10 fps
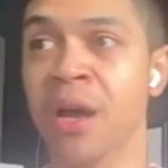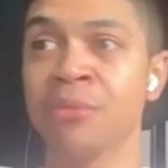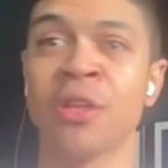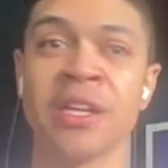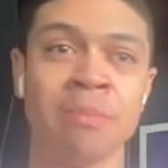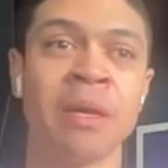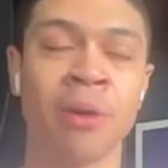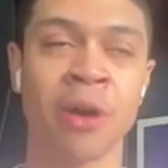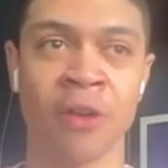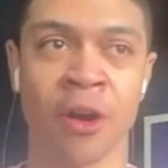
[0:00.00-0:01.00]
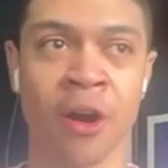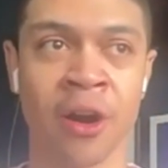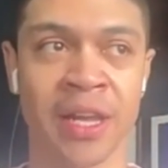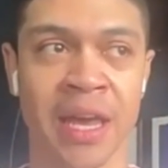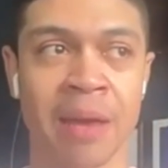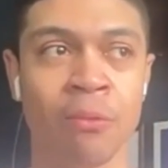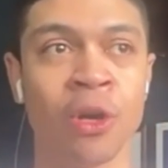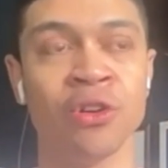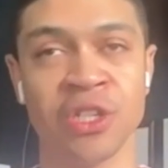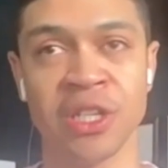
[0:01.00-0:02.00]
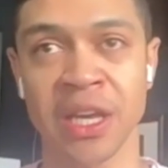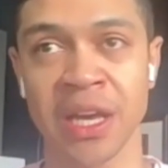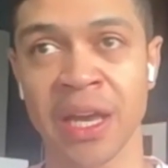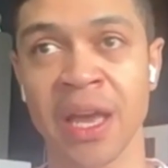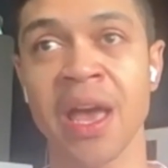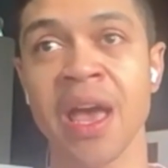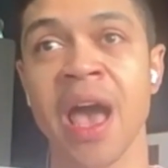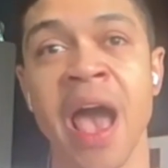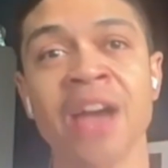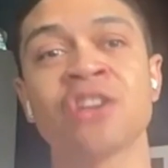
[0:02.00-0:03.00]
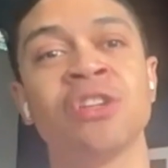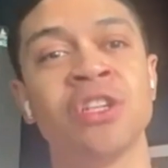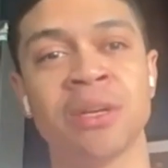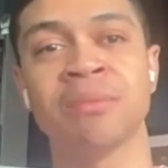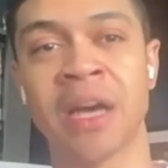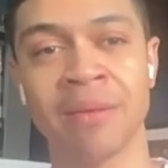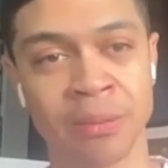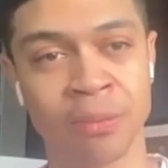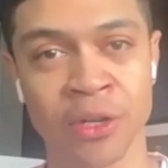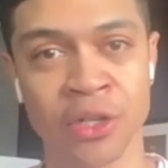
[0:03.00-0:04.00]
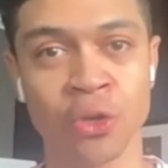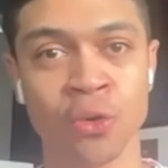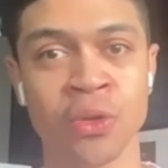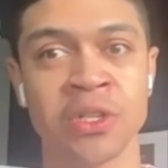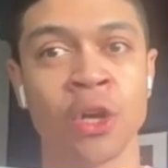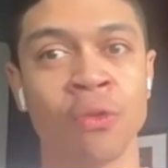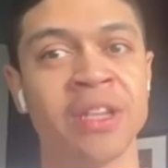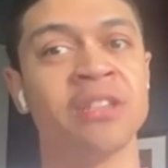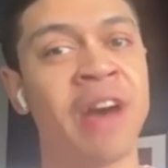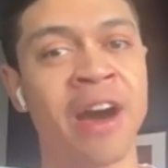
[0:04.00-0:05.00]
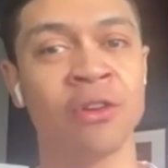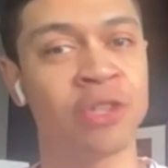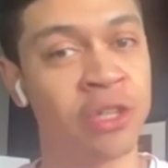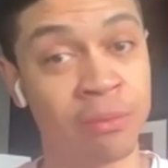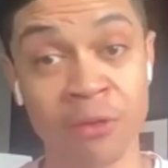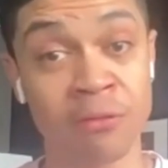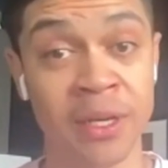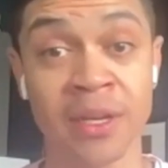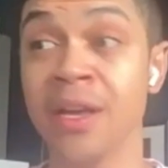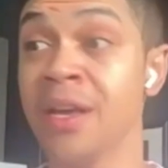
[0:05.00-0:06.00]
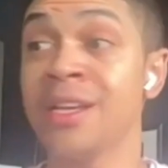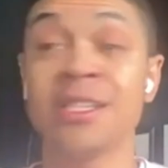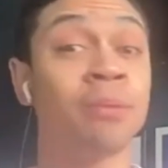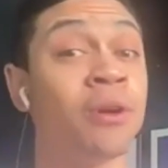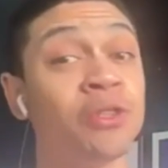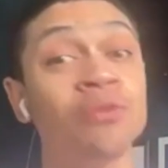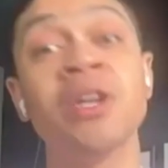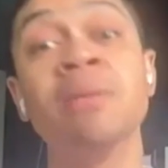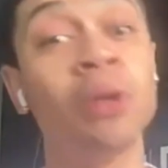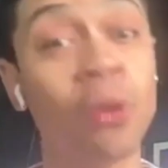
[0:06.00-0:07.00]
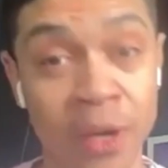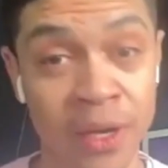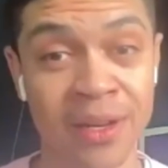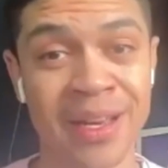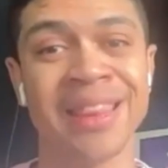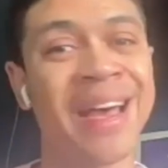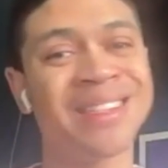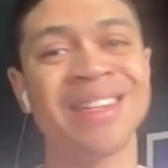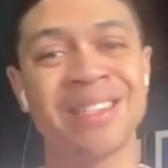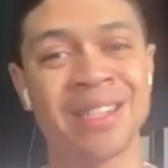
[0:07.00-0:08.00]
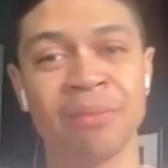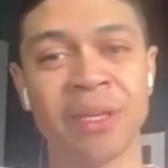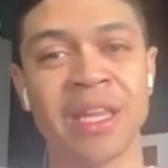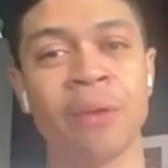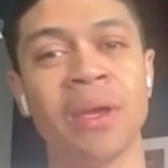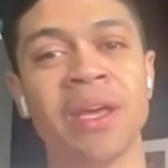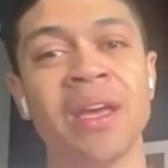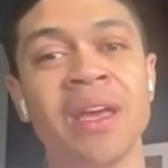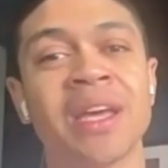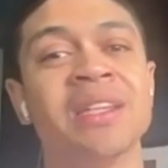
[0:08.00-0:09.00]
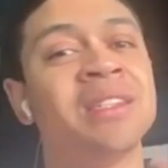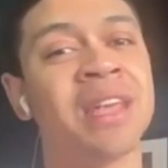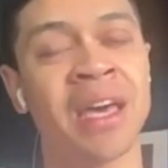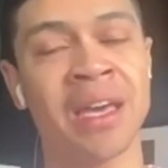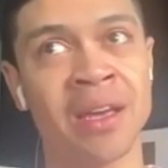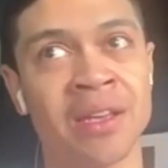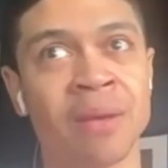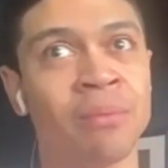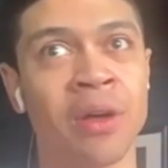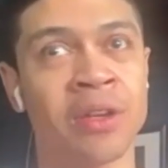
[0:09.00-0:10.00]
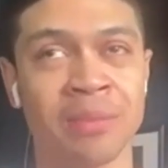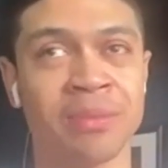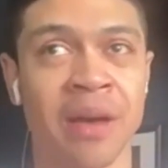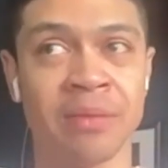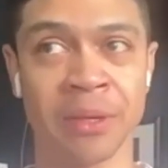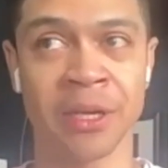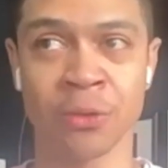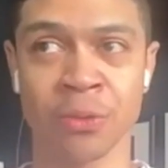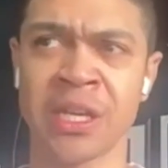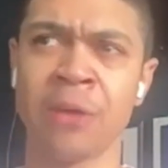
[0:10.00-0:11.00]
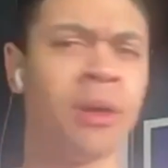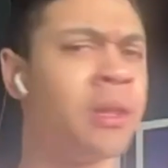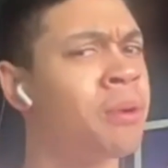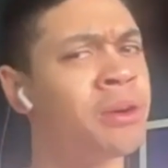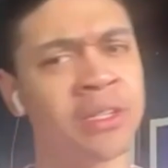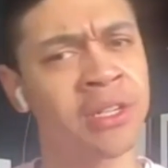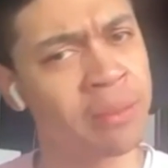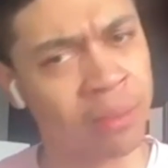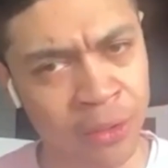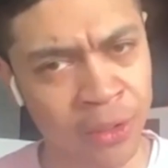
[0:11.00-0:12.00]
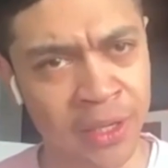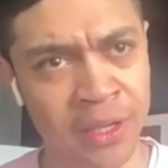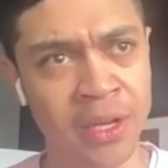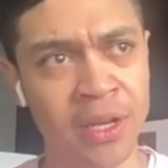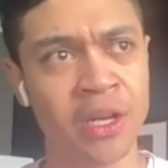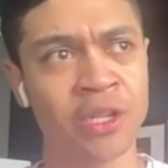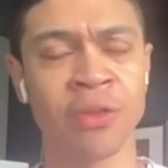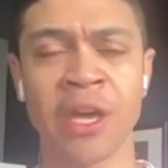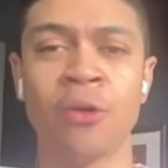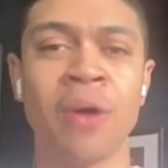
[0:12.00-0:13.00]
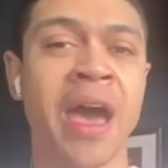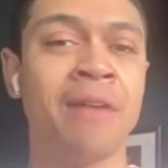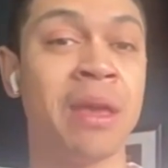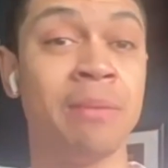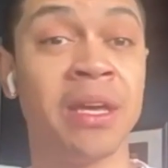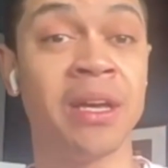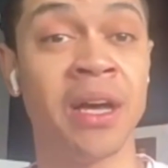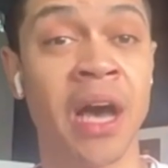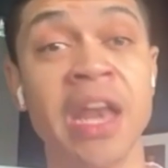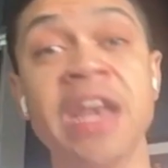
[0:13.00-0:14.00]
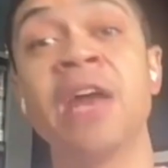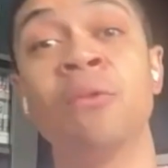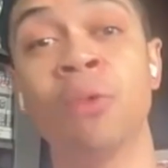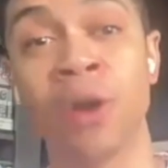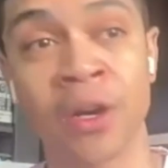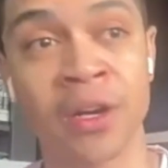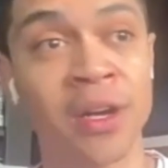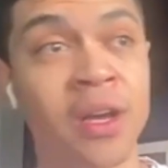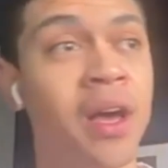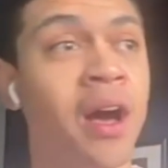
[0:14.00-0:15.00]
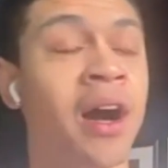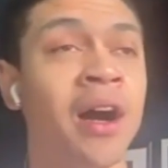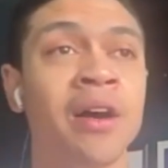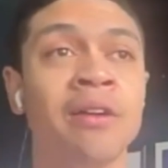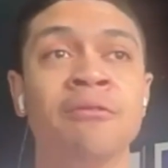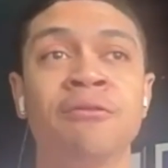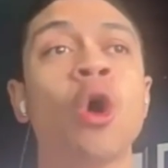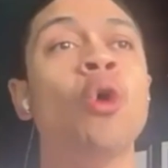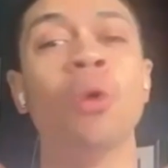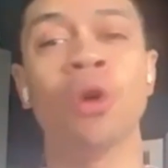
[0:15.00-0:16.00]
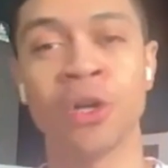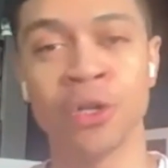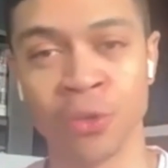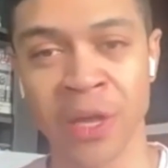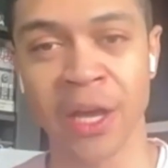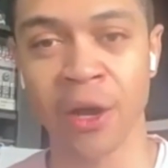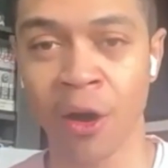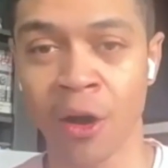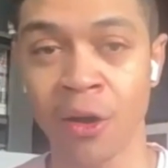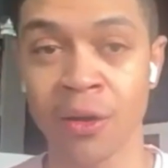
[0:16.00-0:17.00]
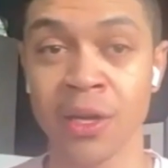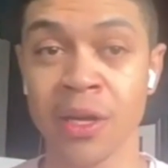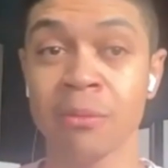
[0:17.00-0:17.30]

So that's a big part of our card game, where you're seeing actually sometimes the person who is the greatest value to the movement is the person who's unemployed, and that's not something that we can say sometimes, because we say, well, the person's unemployed, so they don't have maybe a network of coworkers who they can call.